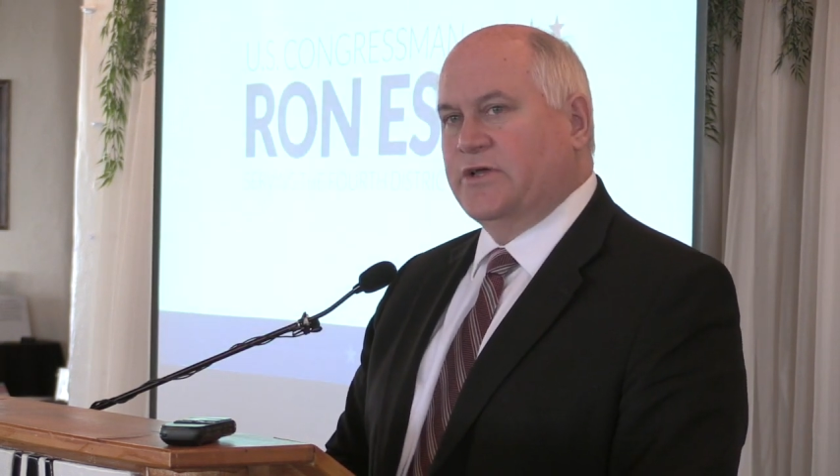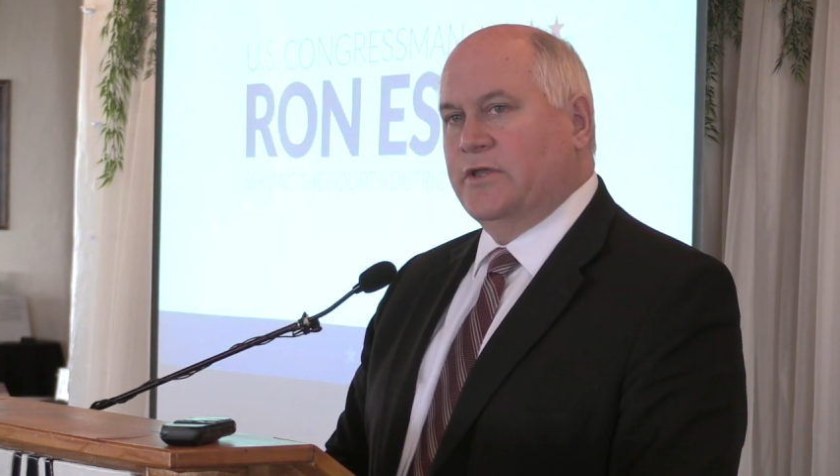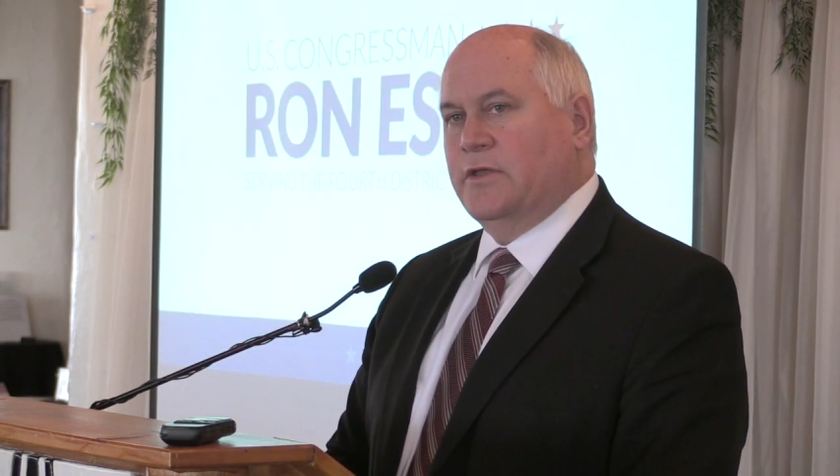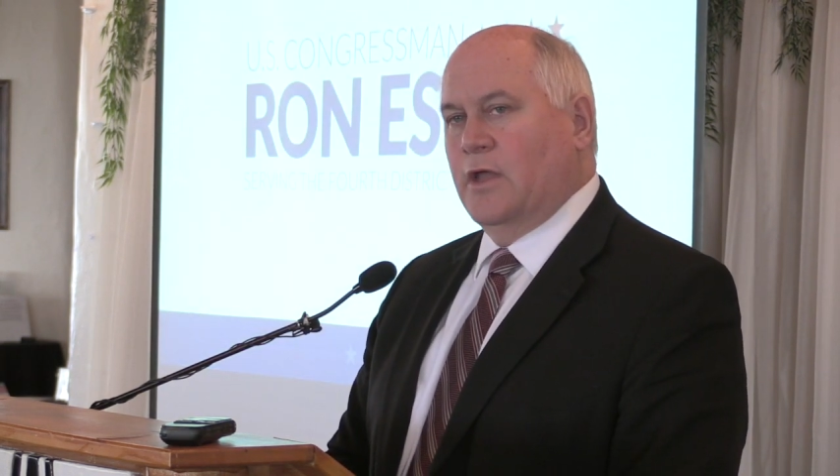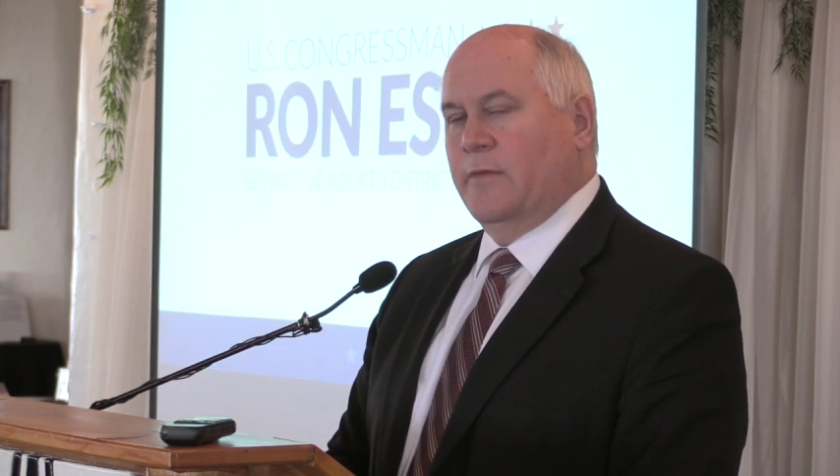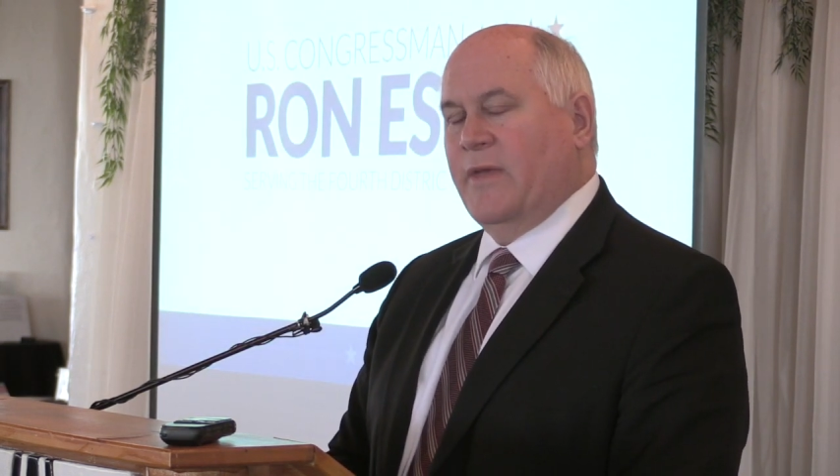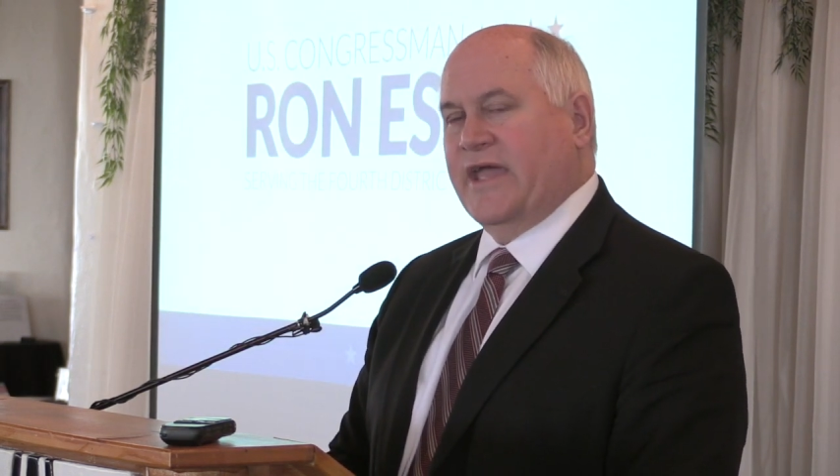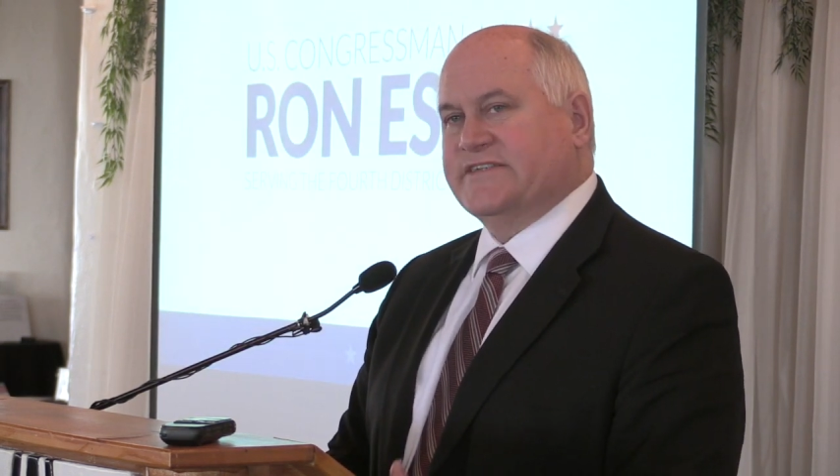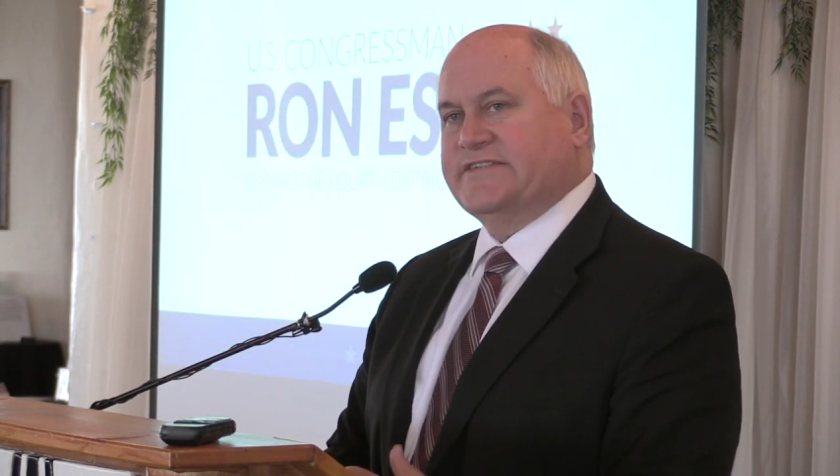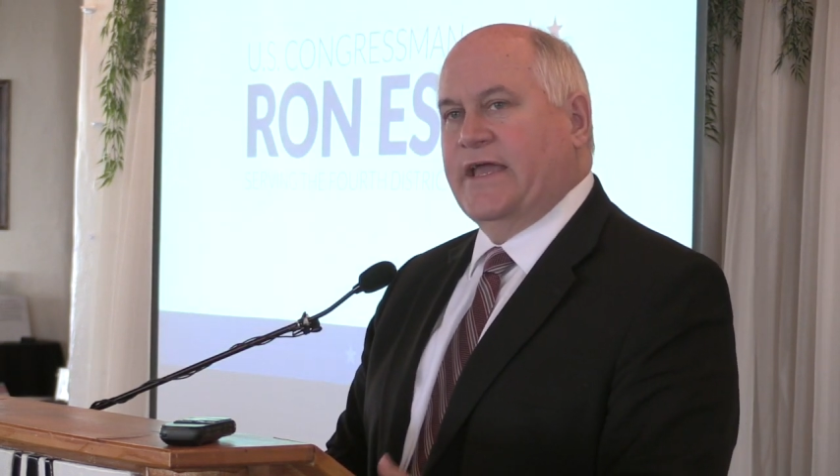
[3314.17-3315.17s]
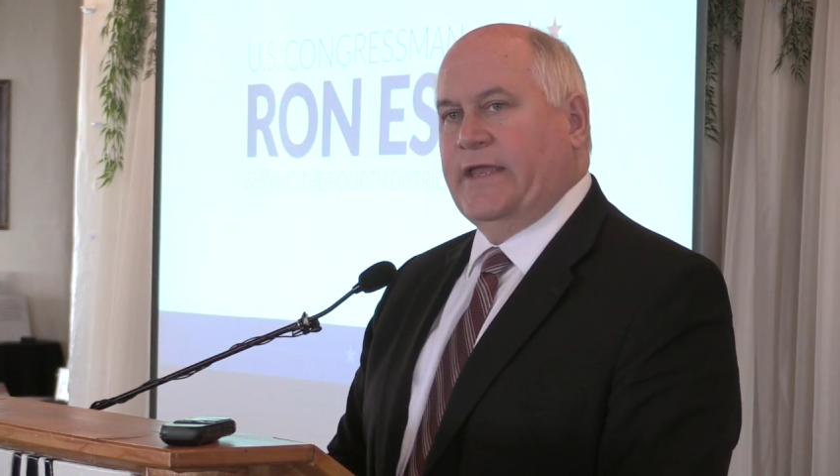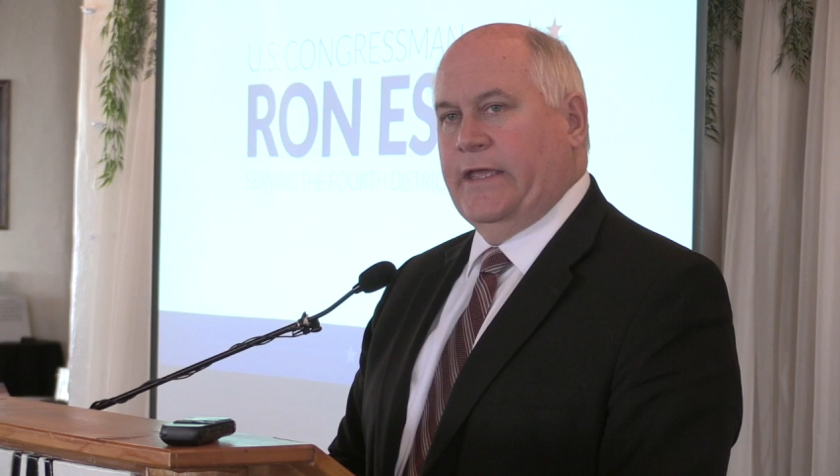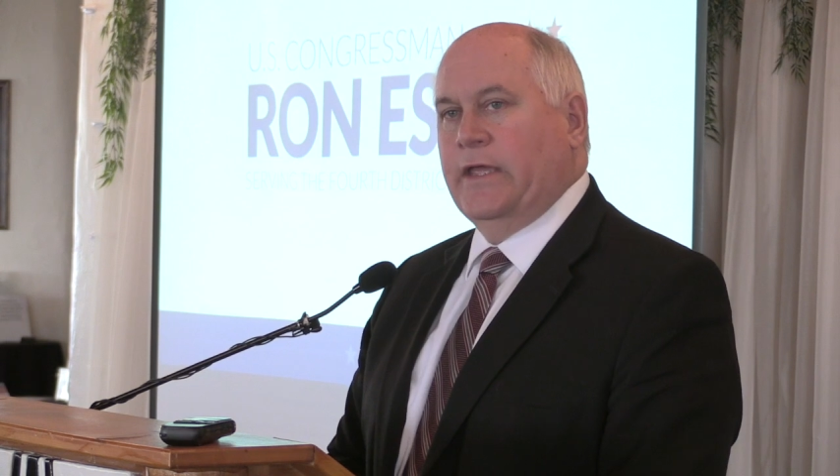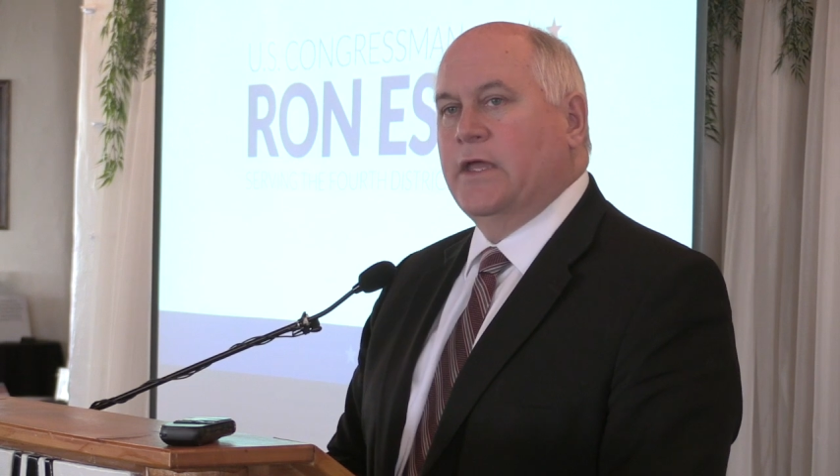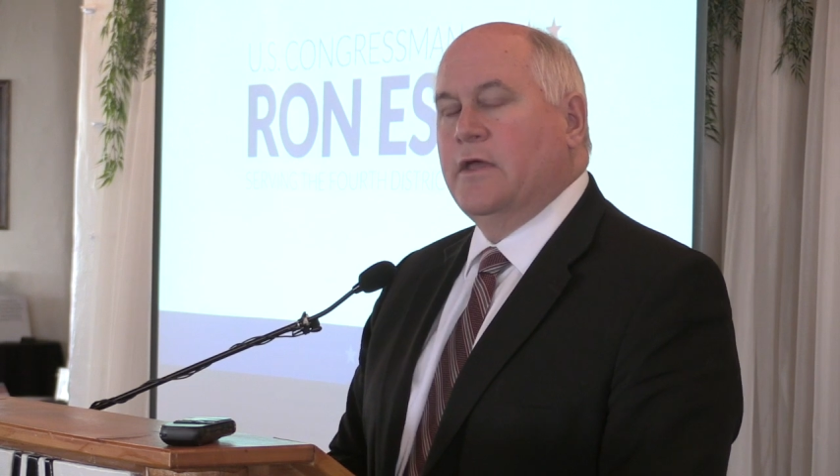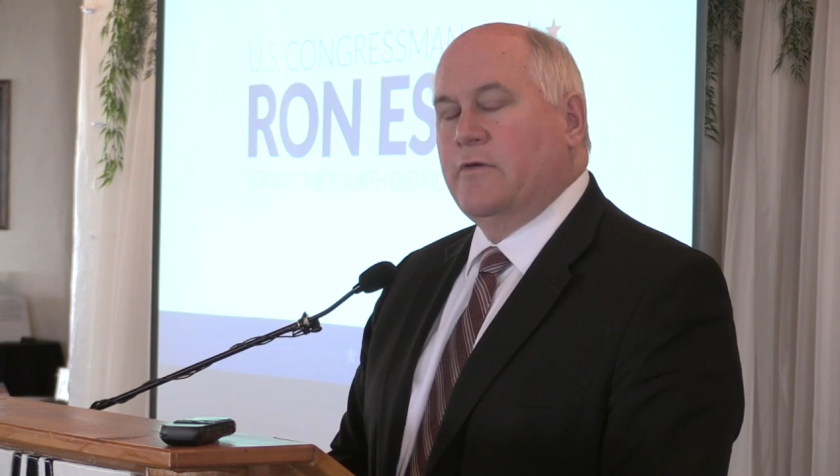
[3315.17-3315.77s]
on, on Pakistani